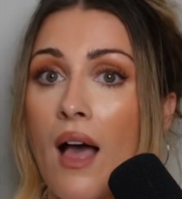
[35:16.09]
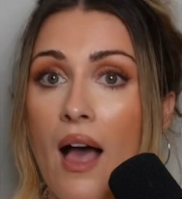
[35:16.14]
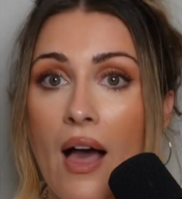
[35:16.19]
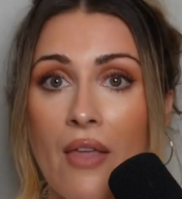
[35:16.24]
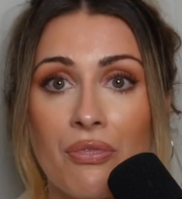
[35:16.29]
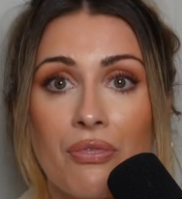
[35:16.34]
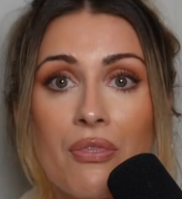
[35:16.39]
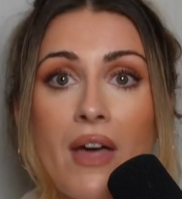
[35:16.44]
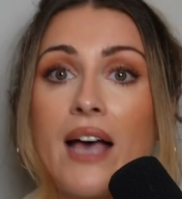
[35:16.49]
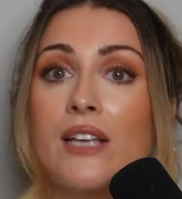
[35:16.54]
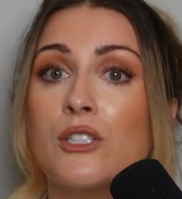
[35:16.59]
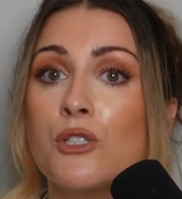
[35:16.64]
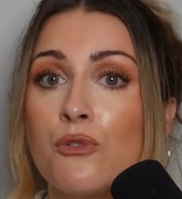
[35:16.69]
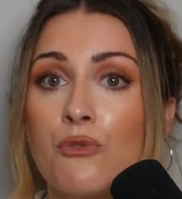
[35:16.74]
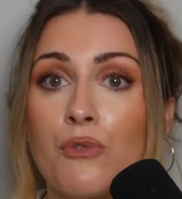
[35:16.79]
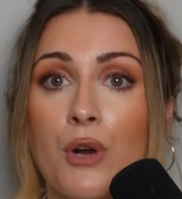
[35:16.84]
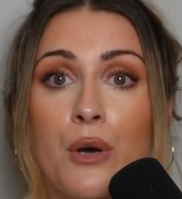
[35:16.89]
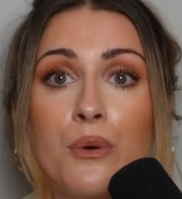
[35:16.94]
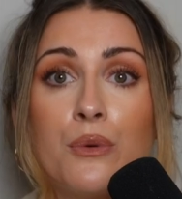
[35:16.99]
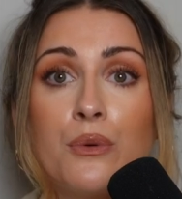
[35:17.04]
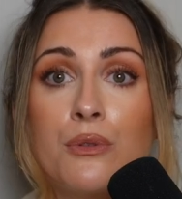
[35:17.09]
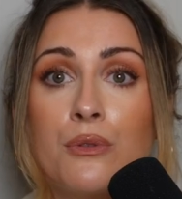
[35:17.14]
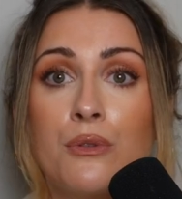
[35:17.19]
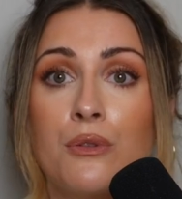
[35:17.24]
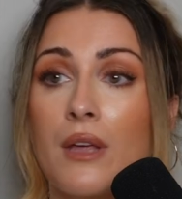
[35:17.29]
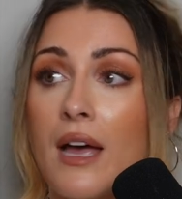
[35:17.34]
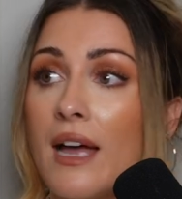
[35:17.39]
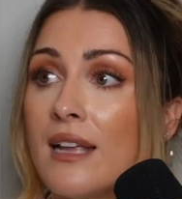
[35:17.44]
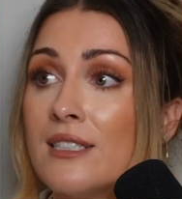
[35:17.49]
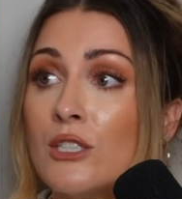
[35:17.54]
And that's growth.
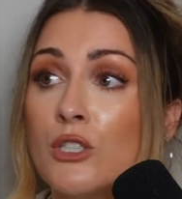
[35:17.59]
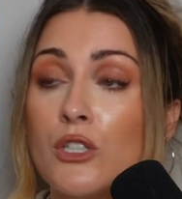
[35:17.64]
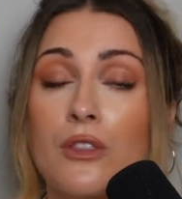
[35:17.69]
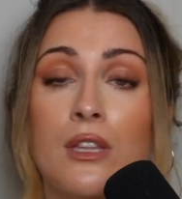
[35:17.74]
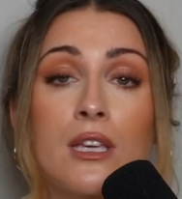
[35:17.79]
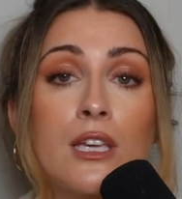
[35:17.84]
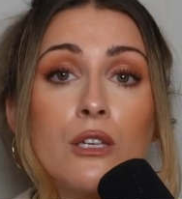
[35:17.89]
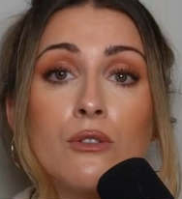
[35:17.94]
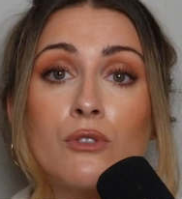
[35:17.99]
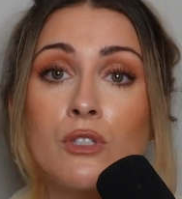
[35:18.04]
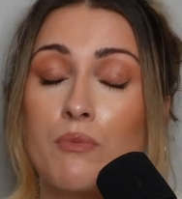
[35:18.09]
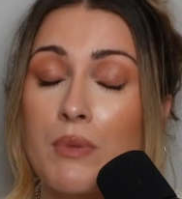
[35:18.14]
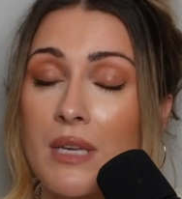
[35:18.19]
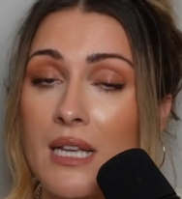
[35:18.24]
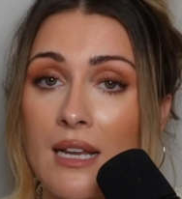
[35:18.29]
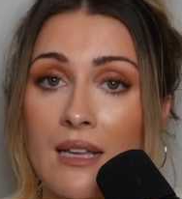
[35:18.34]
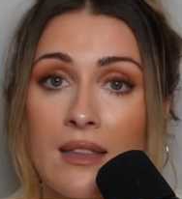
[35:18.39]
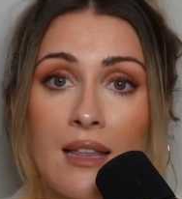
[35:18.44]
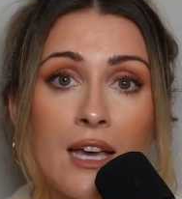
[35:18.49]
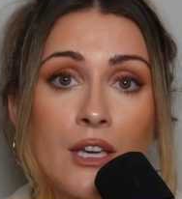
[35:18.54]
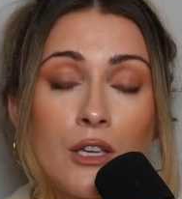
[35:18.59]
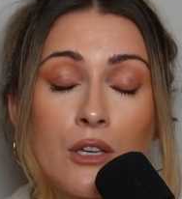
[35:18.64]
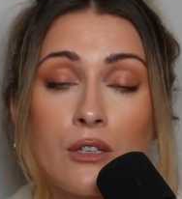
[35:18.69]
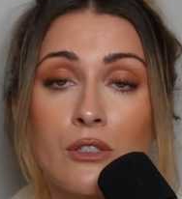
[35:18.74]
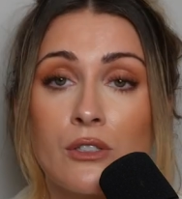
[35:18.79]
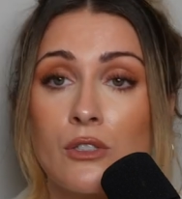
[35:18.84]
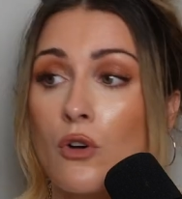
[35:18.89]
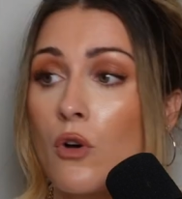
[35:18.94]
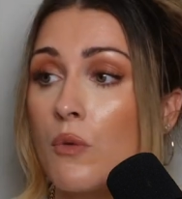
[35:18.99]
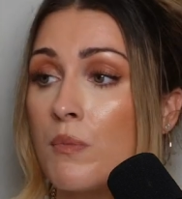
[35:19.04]
I don't think it used to be like that
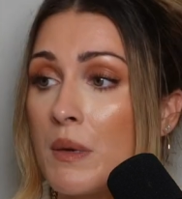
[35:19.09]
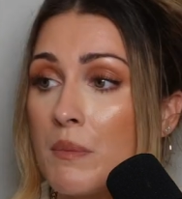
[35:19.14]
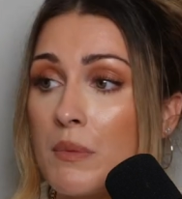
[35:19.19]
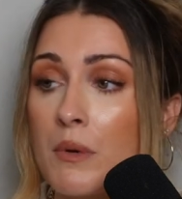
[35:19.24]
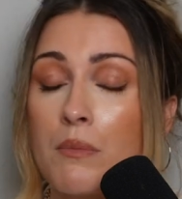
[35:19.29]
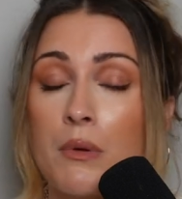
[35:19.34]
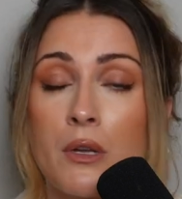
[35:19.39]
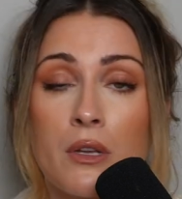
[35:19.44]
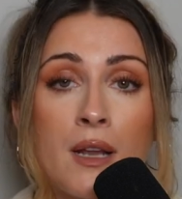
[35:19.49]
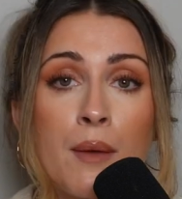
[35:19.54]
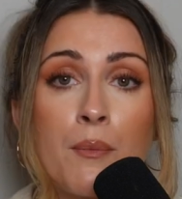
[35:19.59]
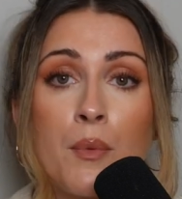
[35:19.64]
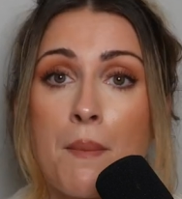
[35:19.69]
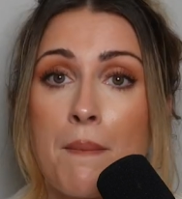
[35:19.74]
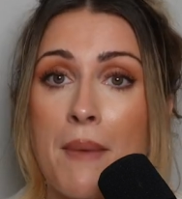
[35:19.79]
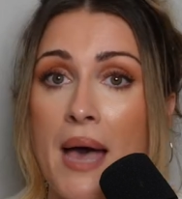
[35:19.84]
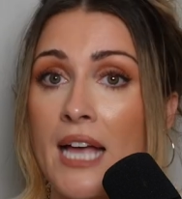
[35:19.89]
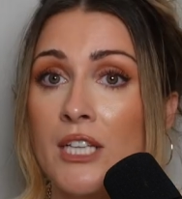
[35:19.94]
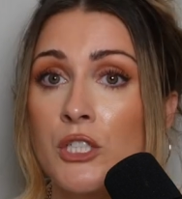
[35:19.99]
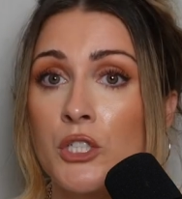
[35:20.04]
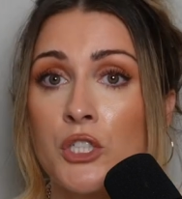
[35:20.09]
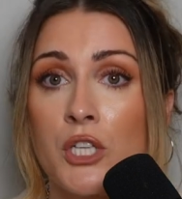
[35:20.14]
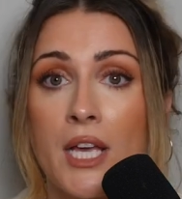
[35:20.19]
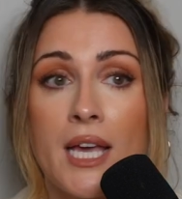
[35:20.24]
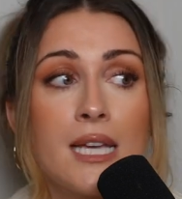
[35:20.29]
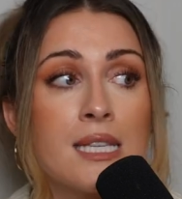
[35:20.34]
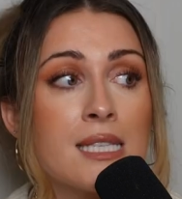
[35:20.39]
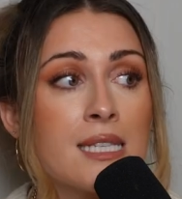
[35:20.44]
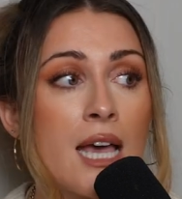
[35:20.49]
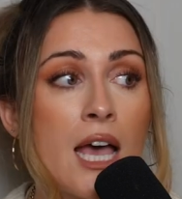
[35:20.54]
years ago. People were putting up with mad
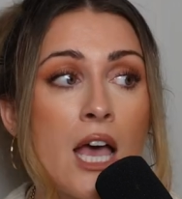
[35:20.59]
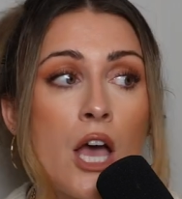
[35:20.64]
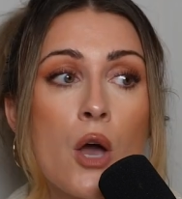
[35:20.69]
shit.